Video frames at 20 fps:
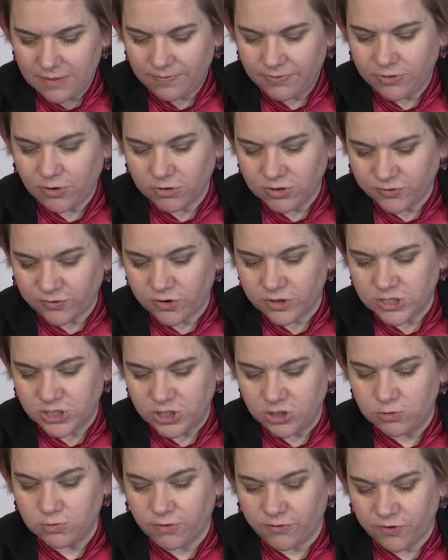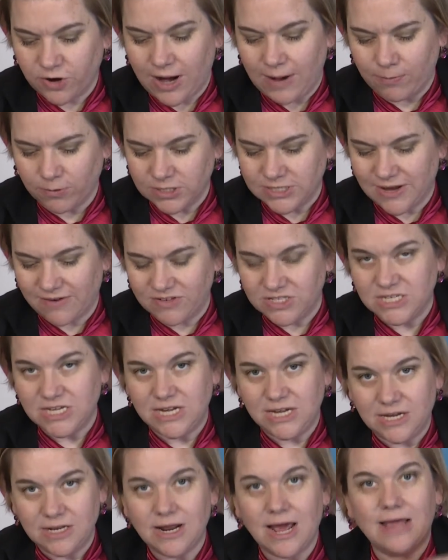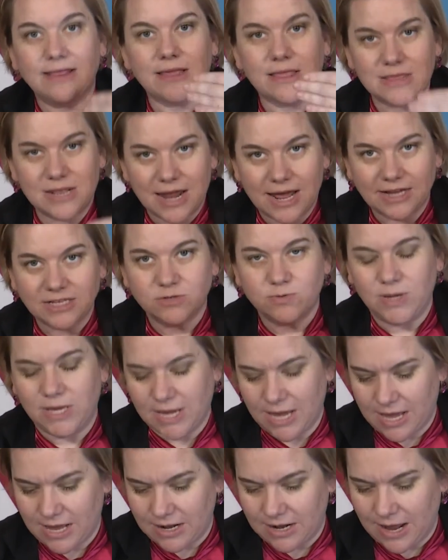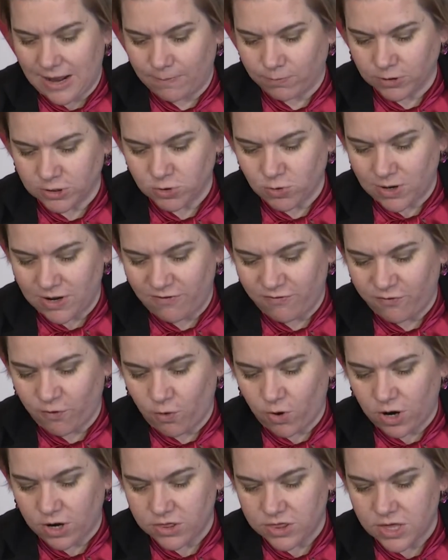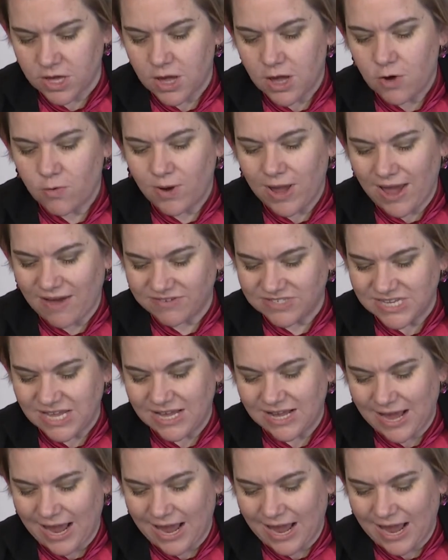Those first two were for April 17, and then the next weekend, April 24th, we have St.